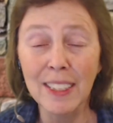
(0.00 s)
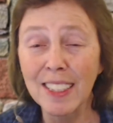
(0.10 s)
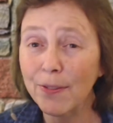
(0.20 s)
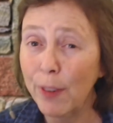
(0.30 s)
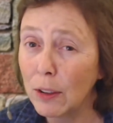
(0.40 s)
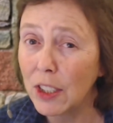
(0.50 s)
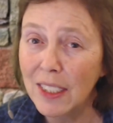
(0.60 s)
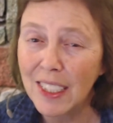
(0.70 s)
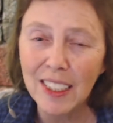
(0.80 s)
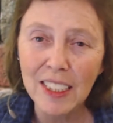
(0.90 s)
It's
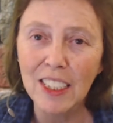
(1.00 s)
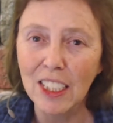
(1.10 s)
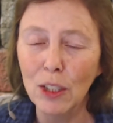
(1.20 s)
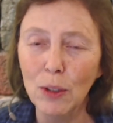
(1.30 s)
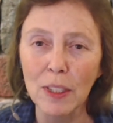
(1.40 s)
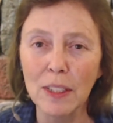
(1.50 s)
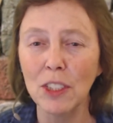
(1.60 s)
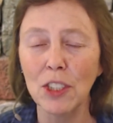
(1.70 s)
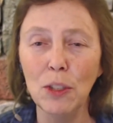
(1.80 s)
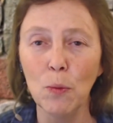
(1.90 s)
version 62 that
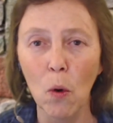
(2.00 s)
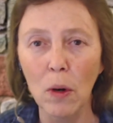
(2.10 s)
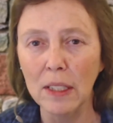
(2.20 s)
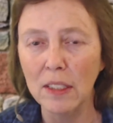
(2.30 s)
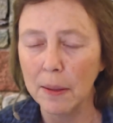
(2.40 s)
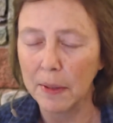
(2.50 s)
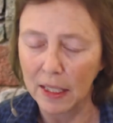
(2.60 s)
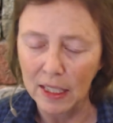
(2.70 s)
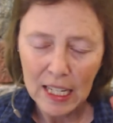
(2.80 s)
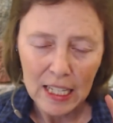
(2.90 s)
this new warning's coming in.